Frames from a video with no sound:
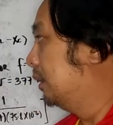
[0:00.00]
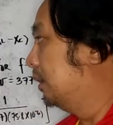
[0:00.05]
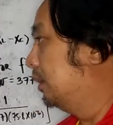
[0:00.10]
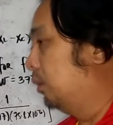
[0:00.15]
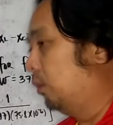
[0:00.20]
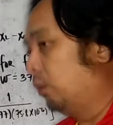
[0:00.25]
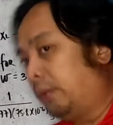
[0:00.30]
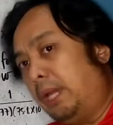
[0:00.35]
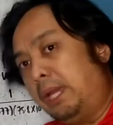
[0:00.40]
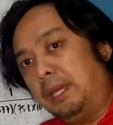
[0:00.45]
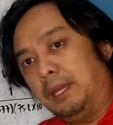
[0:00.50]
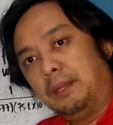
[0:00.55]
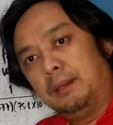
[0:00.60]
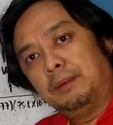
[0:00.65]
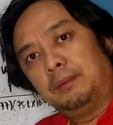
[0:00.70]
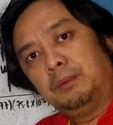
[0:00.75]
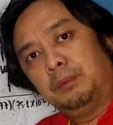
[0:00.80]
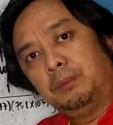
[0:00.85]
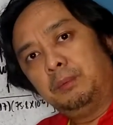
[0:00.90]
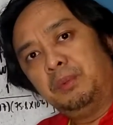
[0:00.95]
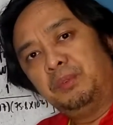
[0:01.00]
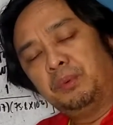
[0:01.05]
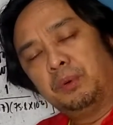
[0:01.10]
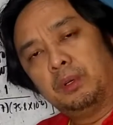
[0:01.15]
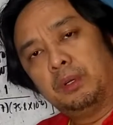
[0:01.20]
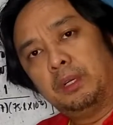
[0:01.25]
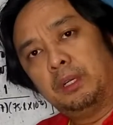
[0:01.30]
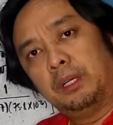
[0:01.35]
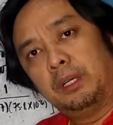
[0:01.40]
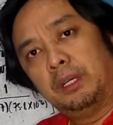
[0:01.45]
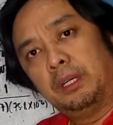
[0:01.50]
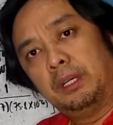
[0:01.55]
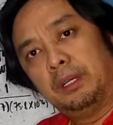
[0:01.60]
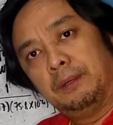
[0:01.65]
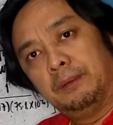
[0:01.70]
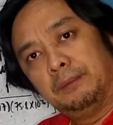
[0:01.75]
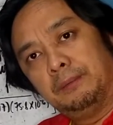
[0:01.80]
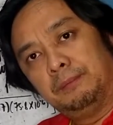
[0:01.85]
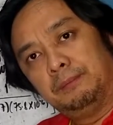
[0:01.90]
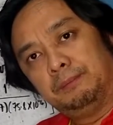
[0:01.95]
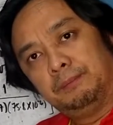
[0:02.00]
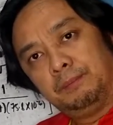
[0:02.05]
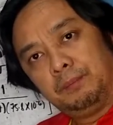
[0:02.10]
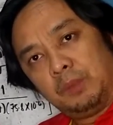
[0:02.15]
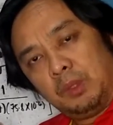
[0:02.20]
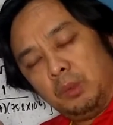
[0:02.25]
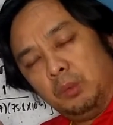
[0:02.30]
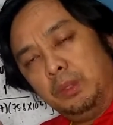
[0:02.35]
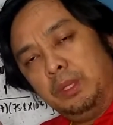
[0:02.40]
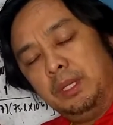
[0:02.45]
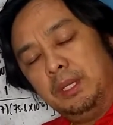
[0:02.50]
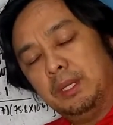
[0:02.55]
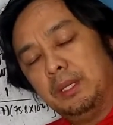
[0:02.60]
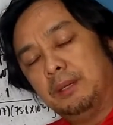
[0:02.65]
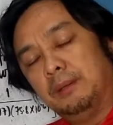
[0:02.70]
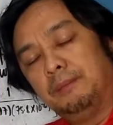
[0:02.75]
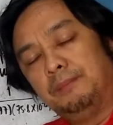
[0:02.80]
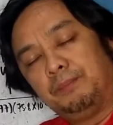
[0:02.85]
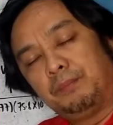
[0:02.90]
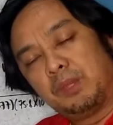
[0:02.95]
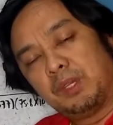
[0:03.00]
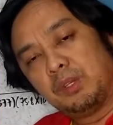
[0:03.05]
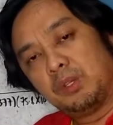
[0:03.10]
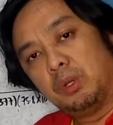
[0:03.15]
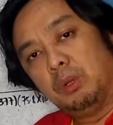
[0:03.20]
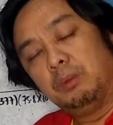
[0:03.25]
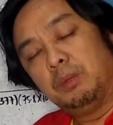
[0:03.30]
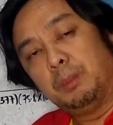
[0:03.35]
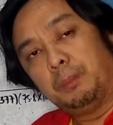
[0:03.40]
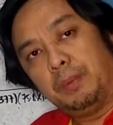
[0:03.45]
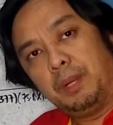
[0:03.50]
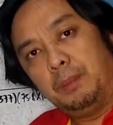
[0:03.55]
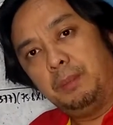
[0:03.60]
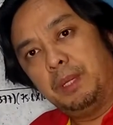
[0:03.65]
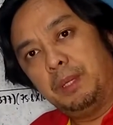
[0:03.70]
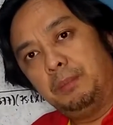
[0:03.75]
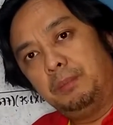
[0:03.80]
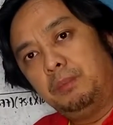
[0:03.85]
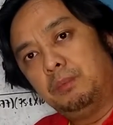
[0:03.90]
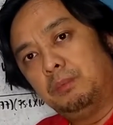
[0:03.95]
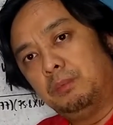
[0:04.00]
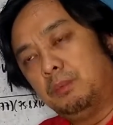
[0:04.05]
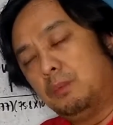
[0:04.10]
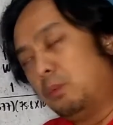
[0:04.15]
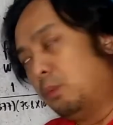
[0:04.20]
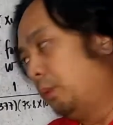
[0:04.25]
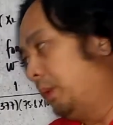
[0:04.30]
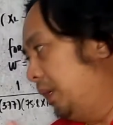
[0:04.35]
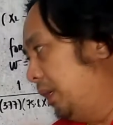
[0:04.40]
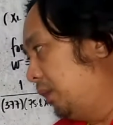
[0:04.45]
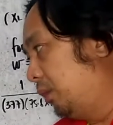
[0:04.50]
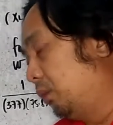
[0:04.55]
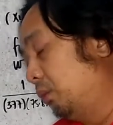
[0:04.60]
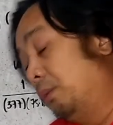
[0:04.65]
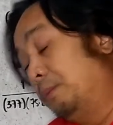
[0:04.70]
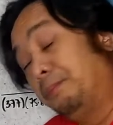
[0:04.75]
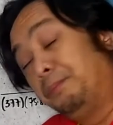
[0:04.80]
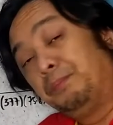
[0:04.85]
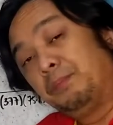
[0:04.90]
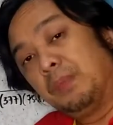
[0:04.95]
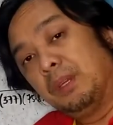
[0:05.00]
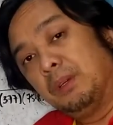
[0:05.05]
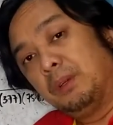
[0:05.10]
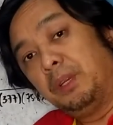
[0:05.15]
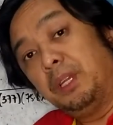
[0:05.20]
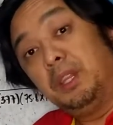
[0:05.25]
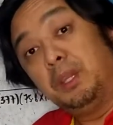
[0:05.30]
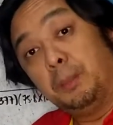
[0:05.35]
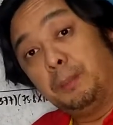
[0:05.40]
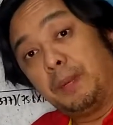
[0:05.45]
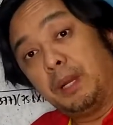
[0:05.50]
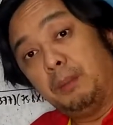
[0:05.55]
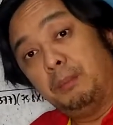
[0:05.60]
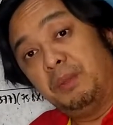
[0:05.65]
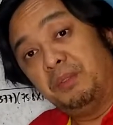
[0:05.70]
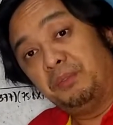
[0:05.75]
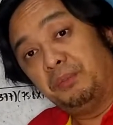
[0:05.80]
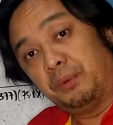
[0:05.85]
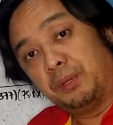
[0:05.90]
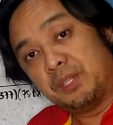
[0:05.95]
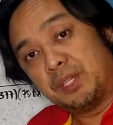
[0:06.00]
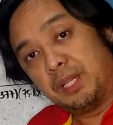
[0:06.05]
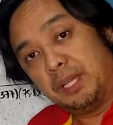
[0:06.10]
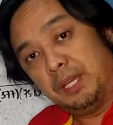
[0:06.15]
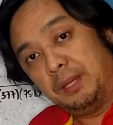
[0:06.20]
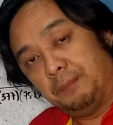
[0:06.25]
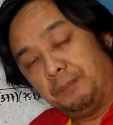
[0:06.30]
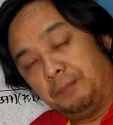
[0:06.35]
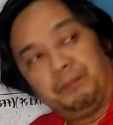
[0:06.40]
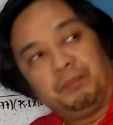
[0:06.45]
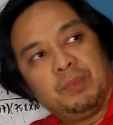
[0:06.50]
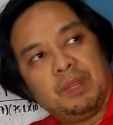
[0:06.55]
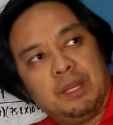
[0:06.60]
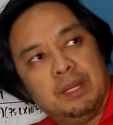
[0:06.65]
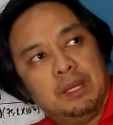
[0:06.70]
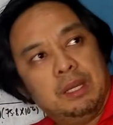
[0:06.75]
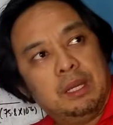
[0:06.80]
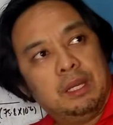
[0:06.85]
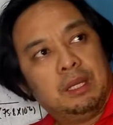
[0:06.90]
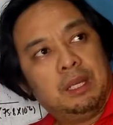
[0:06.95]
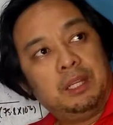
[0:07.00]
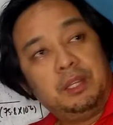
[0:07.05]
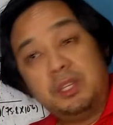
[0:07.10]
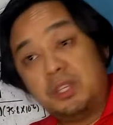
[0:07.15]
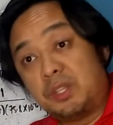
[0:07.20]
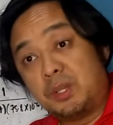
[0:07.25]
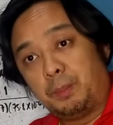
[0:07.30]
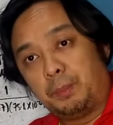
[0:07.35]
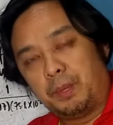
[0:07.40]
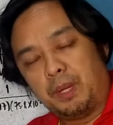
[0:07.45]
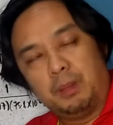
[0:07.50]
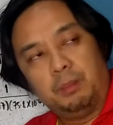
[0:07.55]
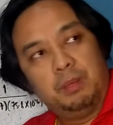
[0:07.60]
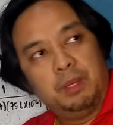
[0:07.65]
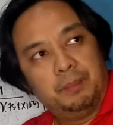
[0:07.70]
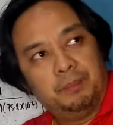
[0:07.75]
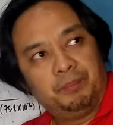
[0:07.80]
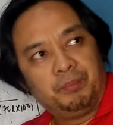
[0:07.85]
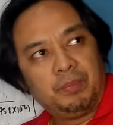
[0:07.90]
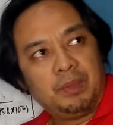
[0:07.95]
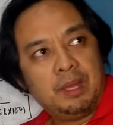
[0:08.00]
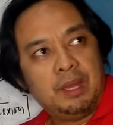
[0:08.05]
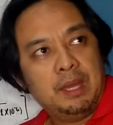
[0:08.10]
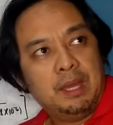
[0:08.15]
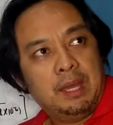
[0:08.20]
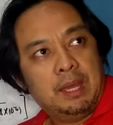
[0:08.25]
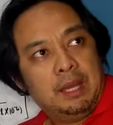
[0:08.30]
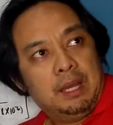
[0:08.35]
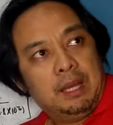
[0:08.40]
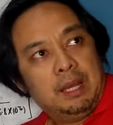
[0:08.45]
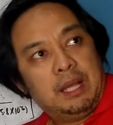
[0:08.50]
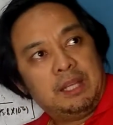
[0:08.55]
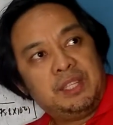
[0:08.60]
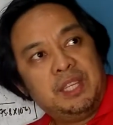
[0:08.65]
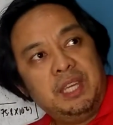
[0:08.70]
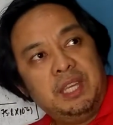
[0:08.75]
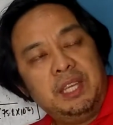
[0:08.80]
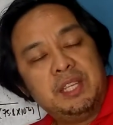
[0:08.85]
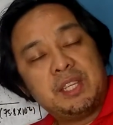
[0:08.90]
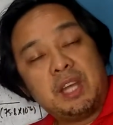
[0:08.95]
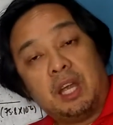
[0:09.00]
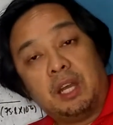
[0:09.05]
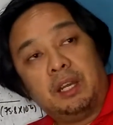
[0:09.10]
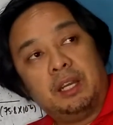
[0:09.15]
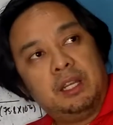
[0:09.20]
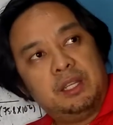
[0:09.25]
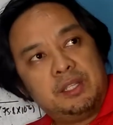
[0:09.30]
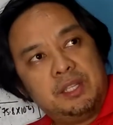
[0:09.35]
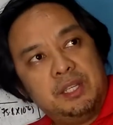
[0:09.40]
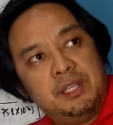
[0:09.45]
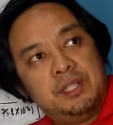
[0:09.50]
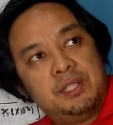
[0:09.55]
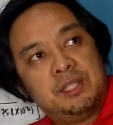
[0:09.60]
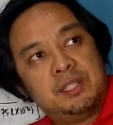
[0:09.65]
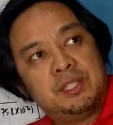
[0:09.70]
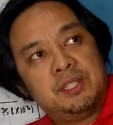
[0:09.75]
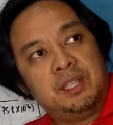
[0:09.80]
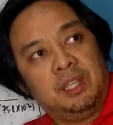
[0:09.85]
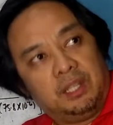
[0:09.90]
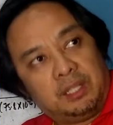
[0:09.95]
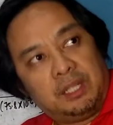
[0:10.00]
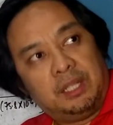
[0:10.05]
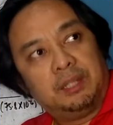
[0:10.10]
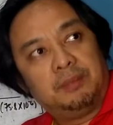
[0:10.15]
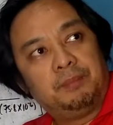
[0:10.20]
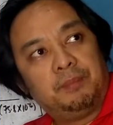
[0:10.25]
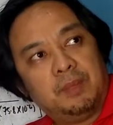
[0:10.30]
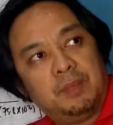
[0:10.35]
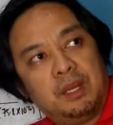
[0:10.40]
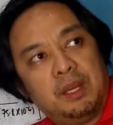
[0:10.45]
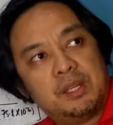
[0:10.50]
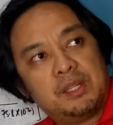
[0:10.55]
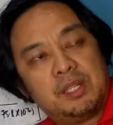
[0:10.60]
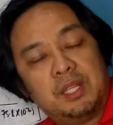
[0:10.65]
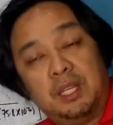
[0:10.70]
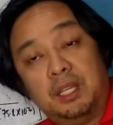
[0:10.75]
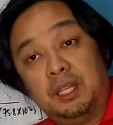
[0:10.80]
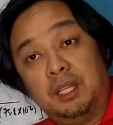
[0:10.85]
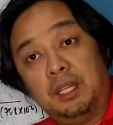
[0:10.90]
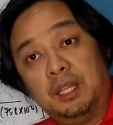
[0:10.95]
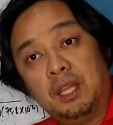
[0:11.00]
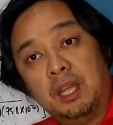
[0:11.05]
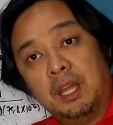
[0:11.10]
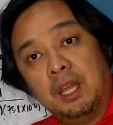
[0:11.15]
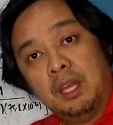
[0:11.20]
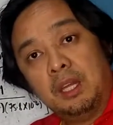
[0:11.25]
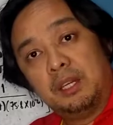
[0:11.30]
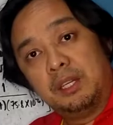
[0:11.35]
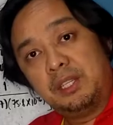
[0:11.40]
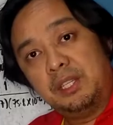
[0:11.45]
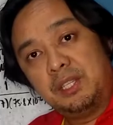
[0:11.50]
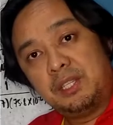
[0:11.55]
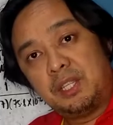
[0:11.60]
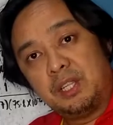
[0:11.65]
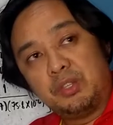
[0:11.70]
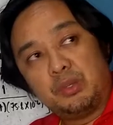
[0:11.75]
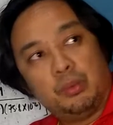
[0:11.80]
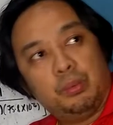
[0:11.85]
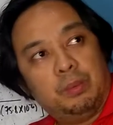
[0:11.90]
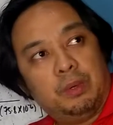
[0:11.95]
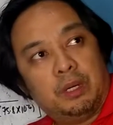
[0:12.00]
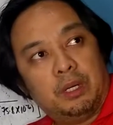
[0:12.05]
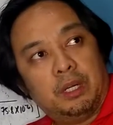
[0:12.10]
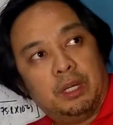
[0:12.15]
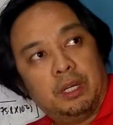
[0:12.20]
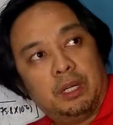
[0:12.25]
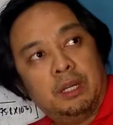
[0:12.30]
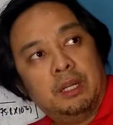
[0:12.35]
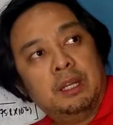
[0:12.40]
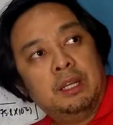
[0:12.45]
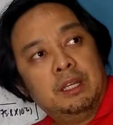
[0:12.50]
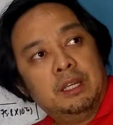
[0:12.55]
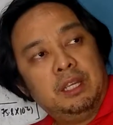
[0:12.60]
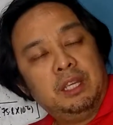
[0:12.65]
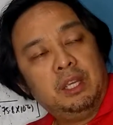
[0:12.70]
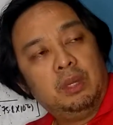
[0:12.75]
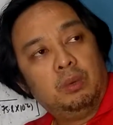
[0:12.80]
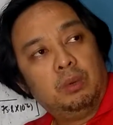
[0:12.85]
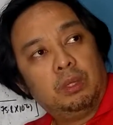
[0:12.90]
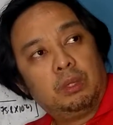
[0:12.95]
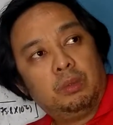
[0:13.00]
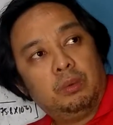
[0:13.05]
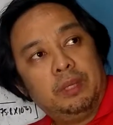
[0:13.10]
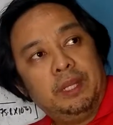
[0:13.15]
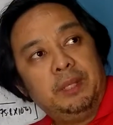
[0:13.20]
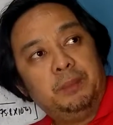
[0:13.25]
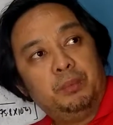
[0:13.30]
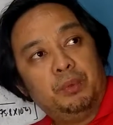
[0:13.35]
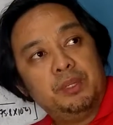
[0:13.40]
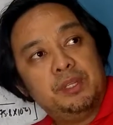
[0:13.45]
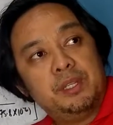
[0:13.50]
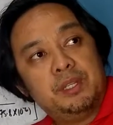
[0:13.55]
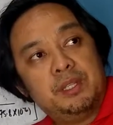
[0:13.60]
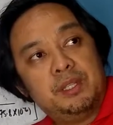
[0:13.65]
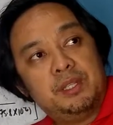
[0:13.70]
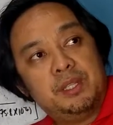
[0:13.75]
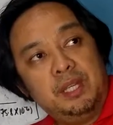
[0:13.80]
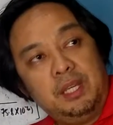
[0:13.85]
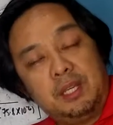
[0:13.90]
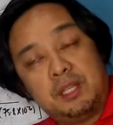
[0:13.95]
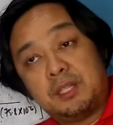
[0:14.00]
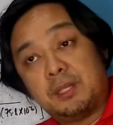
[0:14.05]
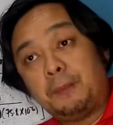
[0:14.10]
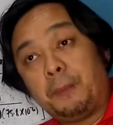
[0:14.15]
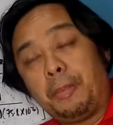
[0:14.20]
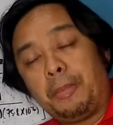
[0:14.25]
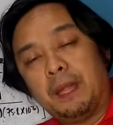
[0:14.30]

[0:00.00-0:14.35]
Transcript: Okay, before we uh, solve the problem, we need to read the problem first again. Okay, this is the problem. A series RLC circuit has a resistance of R equal to 8.66,